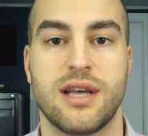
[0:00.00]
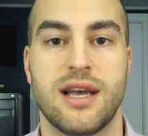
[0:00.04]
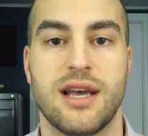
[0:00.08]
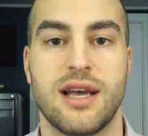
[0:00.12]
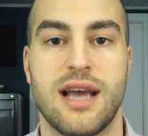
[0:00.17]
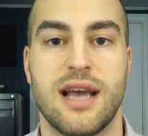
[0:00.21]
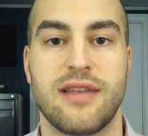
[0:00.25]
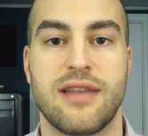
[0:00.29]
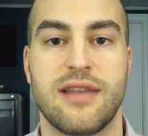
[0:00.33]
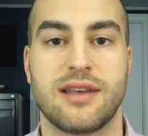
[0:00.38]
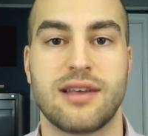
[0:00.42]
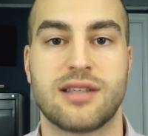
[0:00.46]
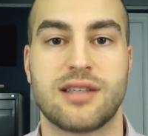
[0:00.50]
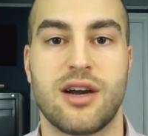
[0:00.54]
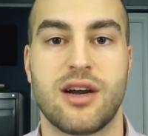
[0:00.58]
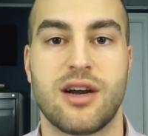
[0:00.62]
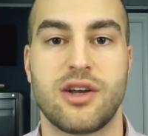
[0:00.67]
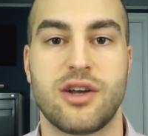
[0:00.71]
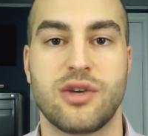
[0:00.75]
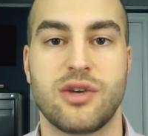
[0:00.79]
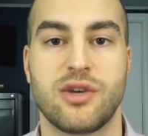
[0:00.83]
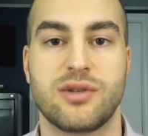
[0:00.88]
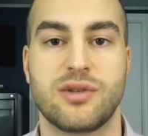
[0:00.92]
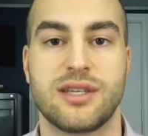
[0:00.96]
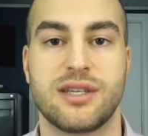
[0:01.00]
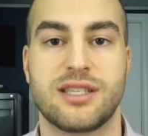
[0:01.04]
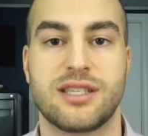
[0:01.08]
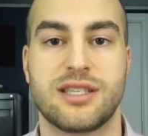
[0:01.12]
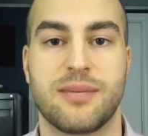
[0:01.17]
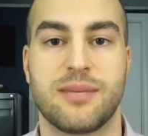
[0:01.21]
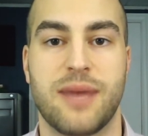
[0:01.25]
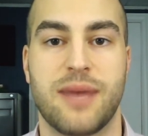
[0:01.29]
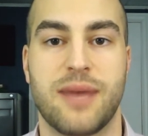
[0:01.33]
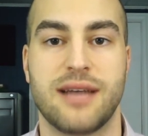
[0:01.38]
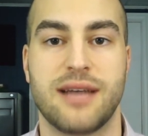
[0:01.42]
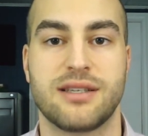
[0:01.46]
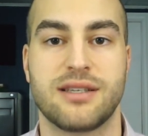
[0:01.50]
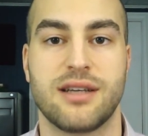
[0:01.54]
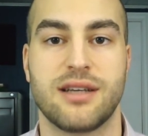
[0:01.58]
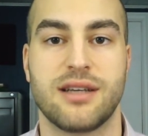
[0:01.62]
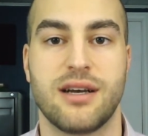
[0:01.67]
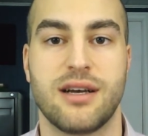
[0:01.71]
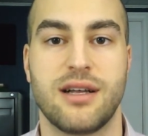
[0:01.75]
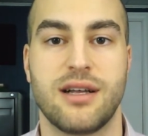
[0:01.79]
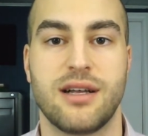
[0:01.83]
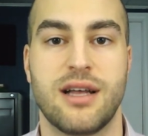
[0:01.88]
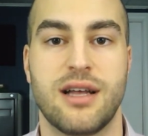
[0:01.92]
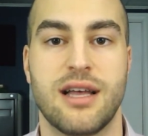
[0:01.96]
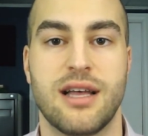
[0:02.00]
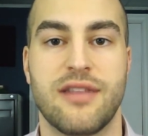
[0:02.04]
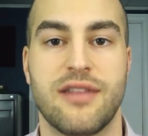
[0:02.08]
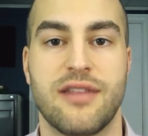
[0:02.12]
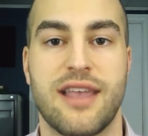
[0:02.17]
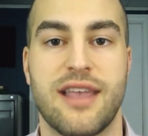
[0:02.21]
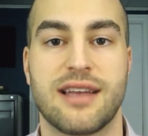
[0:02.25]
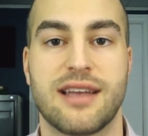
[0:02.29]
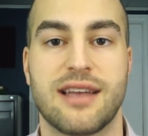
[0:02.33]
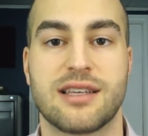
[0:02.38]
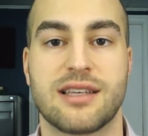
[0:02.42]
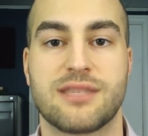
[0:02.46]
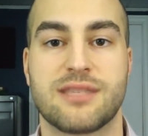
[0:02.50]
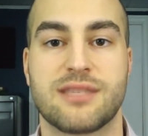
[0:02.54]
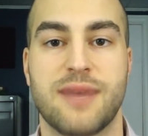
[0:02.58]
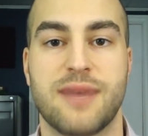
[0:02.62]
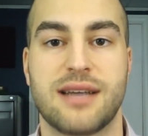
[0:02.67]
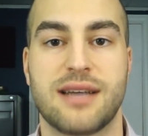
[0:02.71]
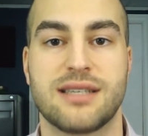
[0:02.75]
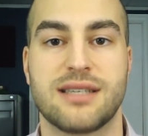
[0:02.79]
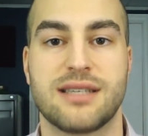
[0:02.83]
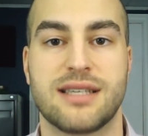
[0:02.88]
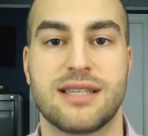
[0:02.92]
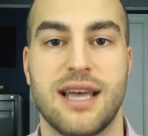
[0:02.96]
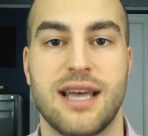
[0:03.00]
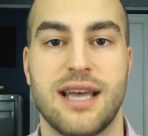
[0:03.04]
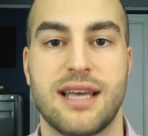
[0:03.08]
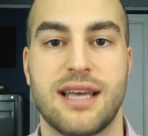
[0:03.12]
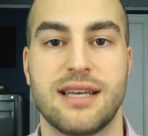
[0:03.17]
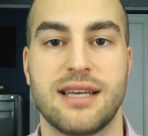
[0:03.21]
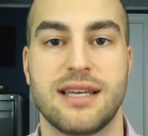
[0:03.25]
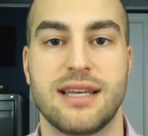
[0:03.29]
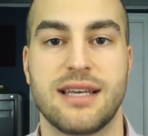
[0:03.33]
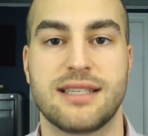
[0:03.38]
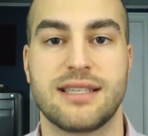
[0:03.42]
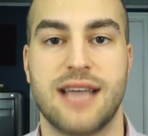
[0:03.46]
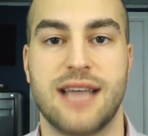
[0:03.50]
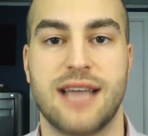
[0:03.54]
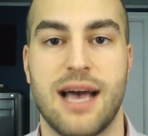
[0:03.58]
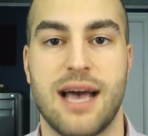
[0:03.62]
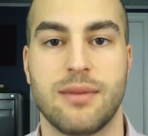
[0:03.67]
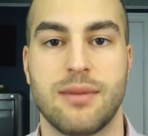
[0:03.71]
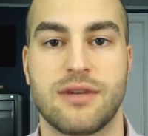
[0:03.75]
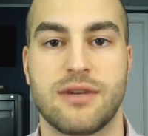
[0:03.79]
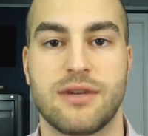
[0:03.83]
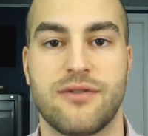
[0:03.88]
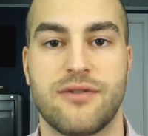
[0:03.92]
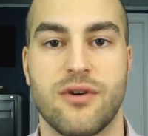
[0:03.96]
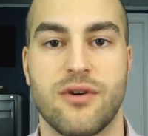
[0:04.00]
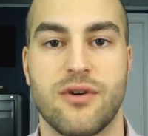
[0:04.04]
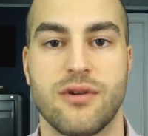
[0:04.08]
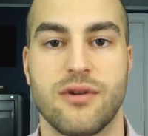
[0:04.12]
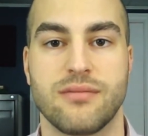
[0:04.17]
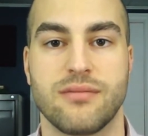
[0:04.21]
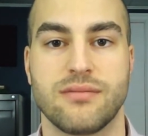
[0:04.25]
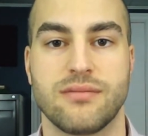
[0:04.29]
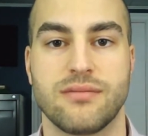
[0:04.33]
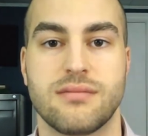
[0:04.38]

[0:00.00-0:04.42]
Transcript: and they start using tapentadol, they can expect to take it in tablet form.